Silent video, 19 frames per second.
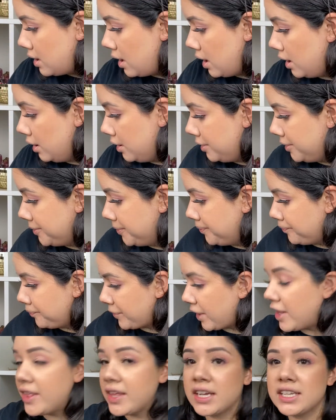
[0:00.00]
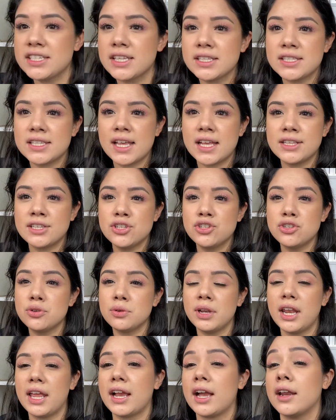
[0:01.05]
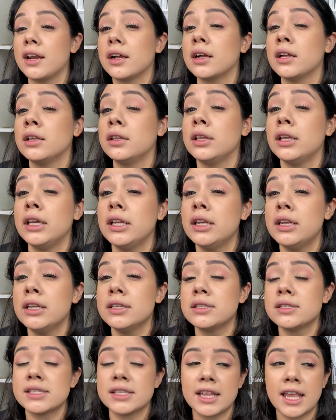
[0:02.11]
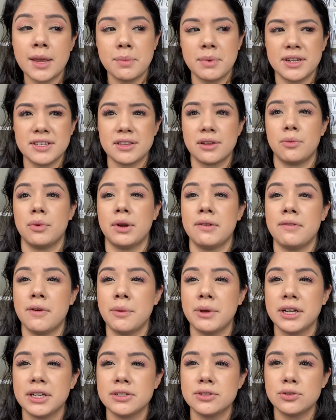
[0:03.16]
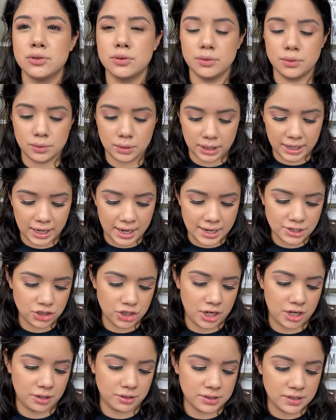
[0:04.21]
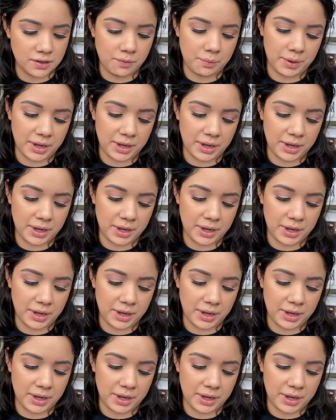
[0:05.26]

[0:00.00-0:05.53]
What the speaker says: And then because it said to do it like on a clean slate, but I was like, what if I want to do like eyeshadow and stuff?